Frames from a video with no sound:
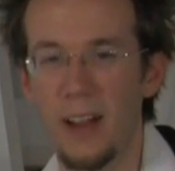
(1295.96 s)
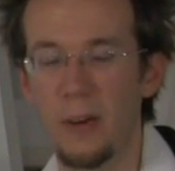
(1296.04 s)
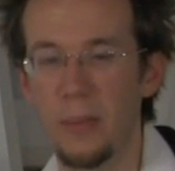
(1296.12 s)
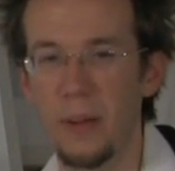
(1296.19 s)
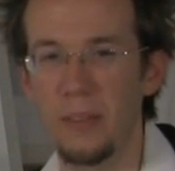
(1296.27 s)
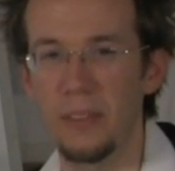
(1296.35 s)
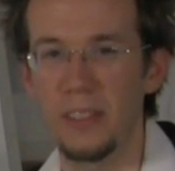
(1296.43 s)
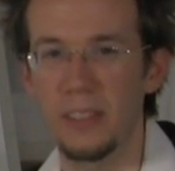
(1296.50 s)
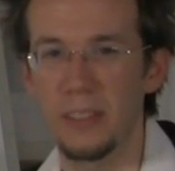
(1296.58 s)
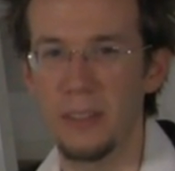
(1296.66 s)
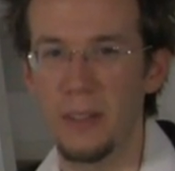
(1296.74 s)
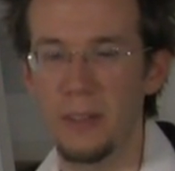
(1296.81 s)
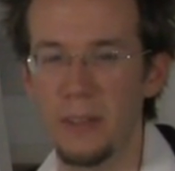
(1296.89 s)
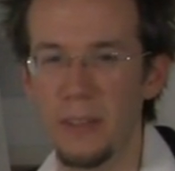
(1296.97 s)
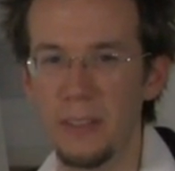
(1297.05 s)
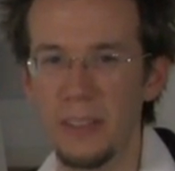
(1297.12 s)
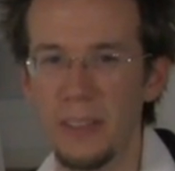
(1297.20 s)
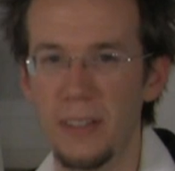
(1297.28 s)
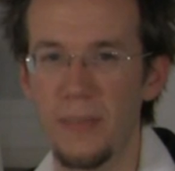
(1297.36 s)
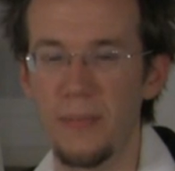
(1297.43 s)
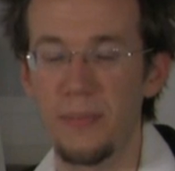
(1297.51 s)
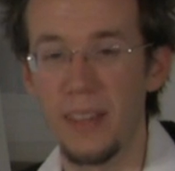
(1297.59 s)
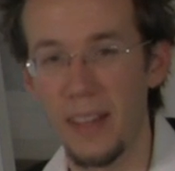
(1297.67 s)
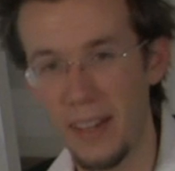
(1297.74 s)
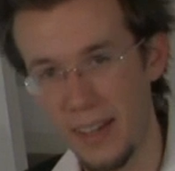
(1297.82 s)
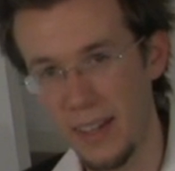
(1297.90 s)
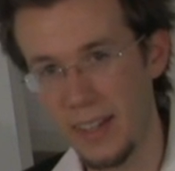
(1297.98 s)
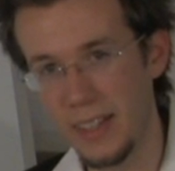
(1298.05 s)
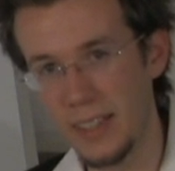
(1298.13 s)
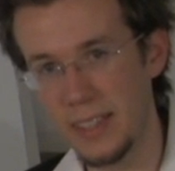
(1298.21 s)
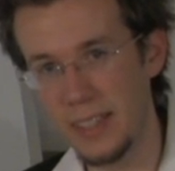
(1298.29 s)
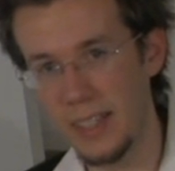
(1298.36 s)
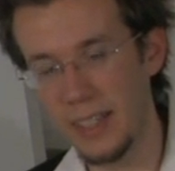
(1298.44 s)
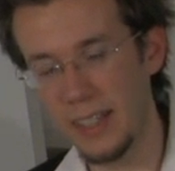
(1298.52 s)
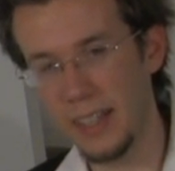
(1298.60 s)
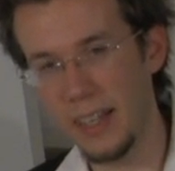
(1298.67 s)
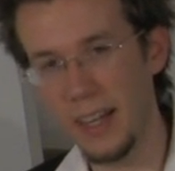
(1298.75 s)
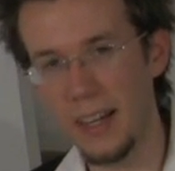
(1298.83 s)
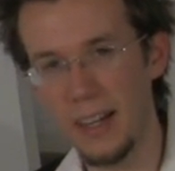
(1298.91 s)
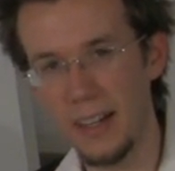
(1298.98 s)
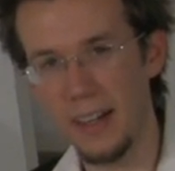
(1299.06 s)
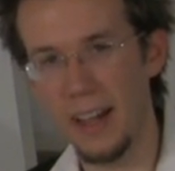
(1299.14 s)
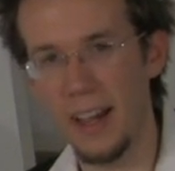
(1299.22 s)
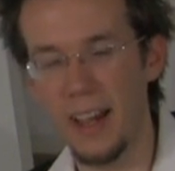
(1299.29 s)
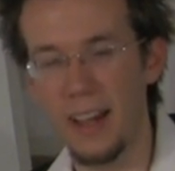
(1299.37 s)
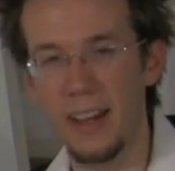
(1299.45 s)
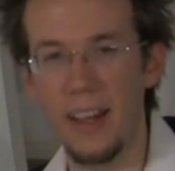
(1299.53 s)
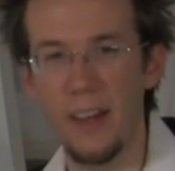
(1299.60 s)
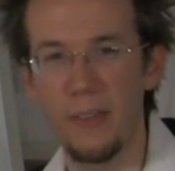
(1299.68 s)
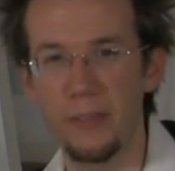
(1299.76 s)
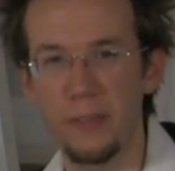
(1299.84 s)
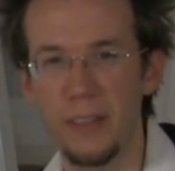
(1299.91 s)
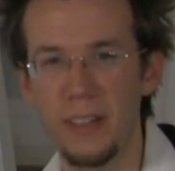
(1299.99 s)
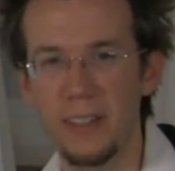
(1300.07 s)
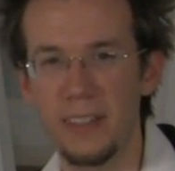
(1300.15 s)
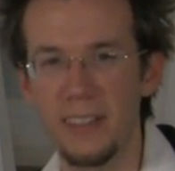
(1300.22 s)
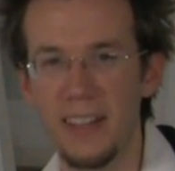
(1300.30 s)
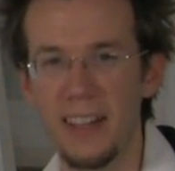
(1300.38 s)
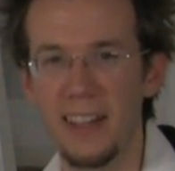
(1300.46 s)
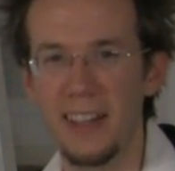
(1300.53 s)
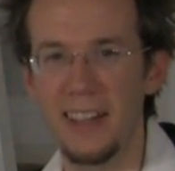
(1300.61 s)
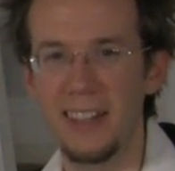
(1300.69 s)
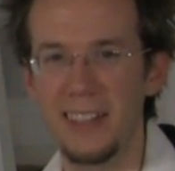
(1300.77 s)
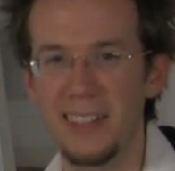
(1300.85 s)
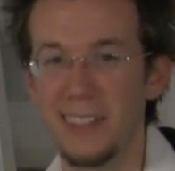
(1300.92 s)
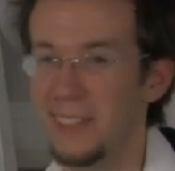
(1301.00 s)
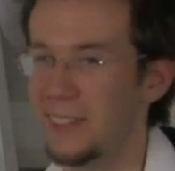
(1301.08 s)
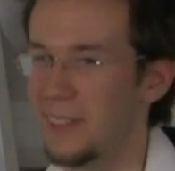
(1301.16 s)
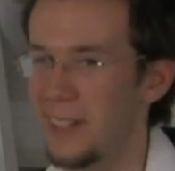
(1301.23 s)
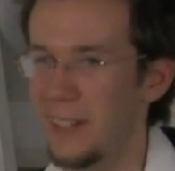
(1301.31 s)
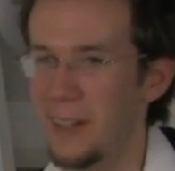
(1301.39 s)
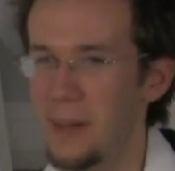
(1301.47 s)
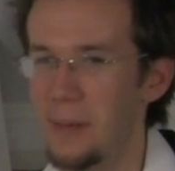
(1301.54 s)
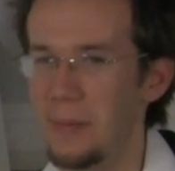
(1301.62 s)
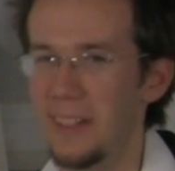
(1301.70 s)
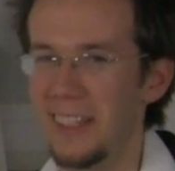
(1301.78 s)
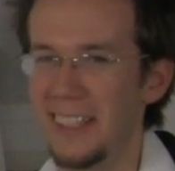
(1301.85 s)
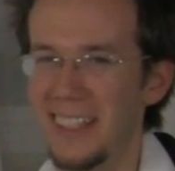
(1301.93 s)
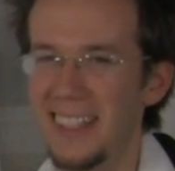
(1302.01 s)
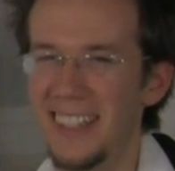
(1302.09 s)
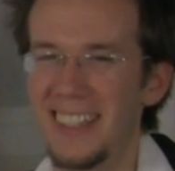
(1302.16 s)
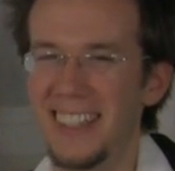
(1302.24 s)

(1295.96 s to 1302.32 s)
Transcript: hope everything's going well with you. Take care and have fun and enjoy your homework.